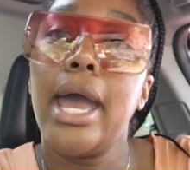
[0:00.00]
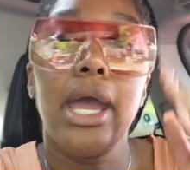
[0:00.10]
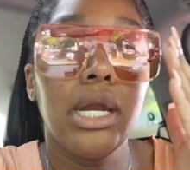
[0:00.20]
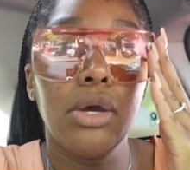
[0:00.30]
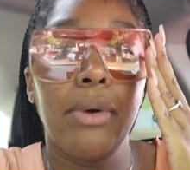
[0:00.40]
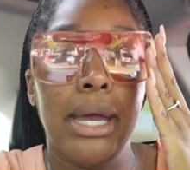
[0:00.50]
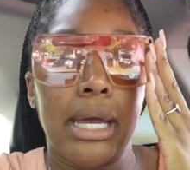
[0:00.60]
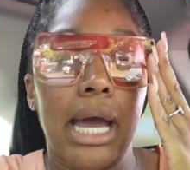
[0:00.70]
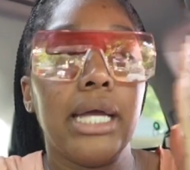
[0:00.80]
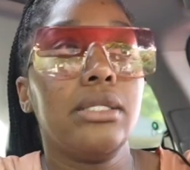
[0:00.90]

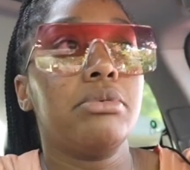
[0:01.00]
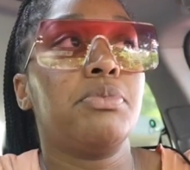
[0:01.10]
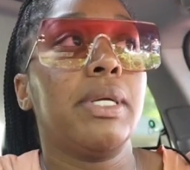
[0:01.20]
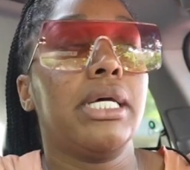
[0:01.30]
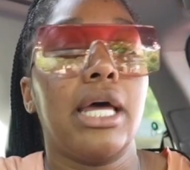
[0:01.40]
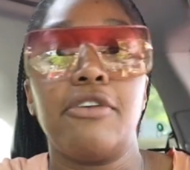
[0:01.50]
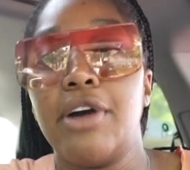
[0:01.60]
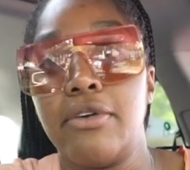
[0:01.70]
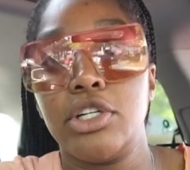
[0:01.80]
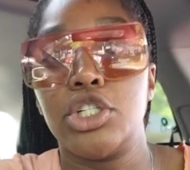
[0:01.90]
Anyway, I ended up spending like
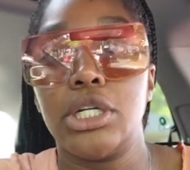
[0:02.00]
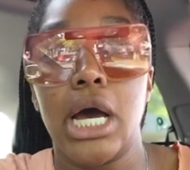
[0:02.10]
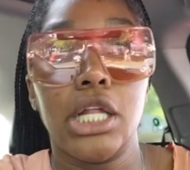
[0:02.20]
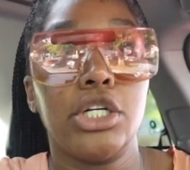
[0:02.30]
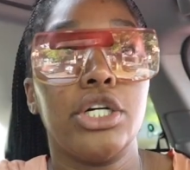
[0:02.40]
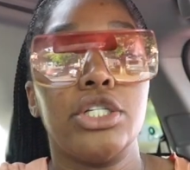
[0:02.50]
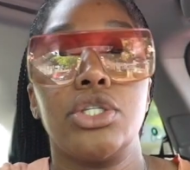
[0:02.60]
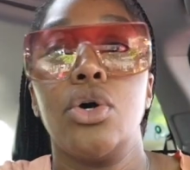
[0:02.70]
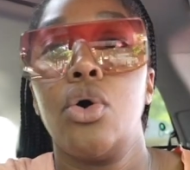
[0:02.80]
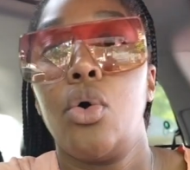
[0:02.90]

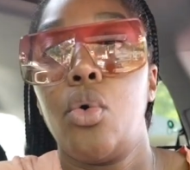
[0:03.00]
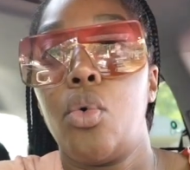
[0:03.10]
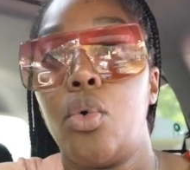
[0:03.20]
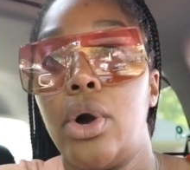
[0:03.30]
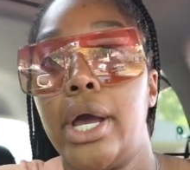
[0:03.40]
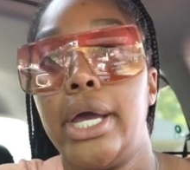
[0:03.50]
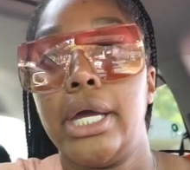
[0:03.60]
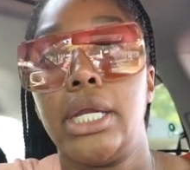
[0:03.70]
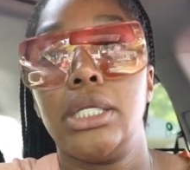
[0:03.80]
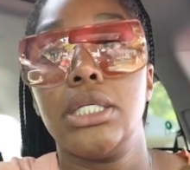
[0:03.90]
$500
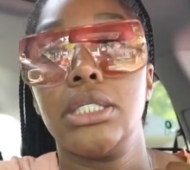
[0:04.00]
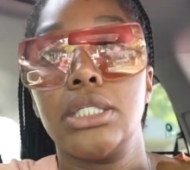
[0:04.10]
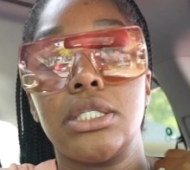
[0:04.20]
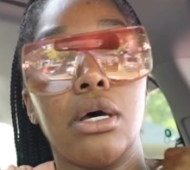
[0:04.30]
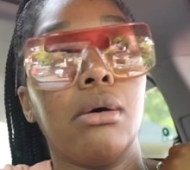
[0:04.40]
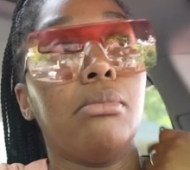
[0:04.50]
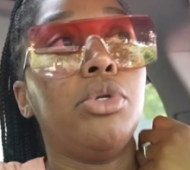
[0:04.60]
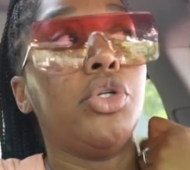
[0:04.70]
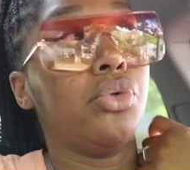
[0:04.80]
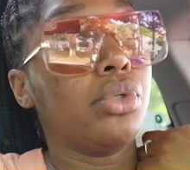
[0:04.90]
on
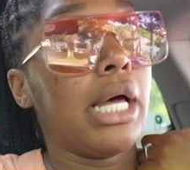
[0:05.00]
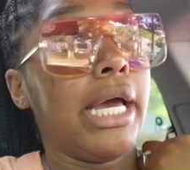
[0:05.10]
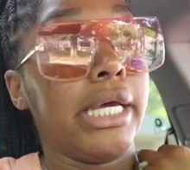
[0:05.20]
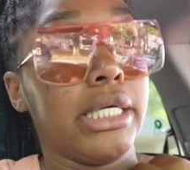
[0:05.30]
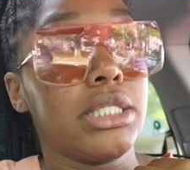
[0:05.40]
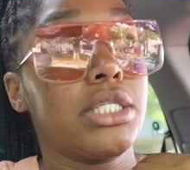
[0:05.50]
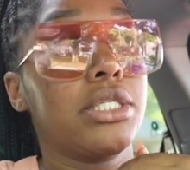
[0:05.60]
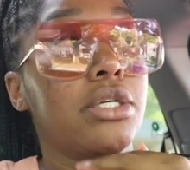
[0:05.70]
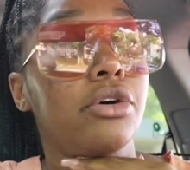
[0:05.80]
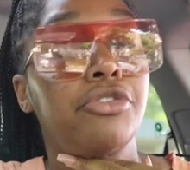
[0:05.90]
some new
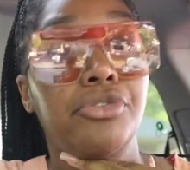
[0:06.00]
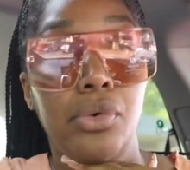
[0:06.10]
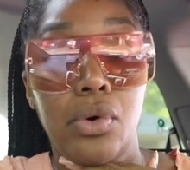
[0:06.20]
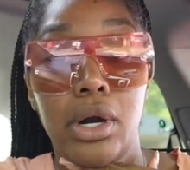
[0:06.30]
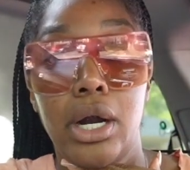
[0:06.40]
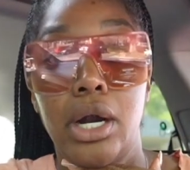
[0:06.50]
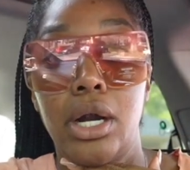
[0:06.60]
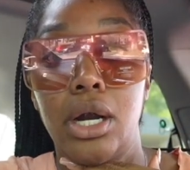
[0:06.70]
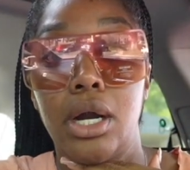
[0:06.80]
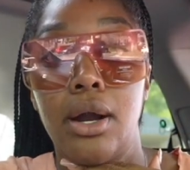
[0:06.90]
lights for
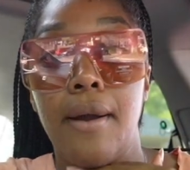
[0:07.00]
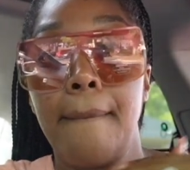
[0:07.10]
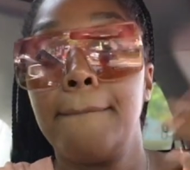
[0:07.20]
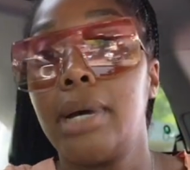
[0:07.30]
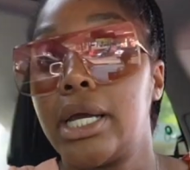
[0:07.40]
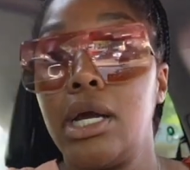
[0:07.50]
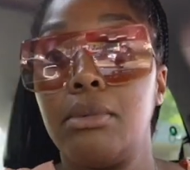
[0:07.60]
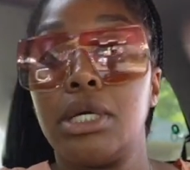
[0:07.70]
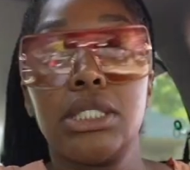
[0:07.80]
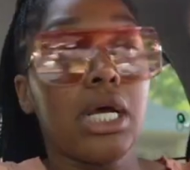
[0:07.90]
my
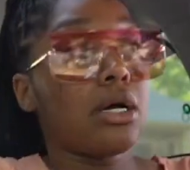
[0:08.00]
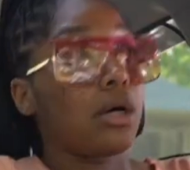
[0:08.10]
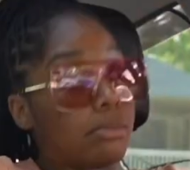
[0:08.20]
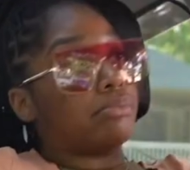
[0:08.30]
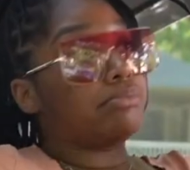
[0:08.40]
camera setup.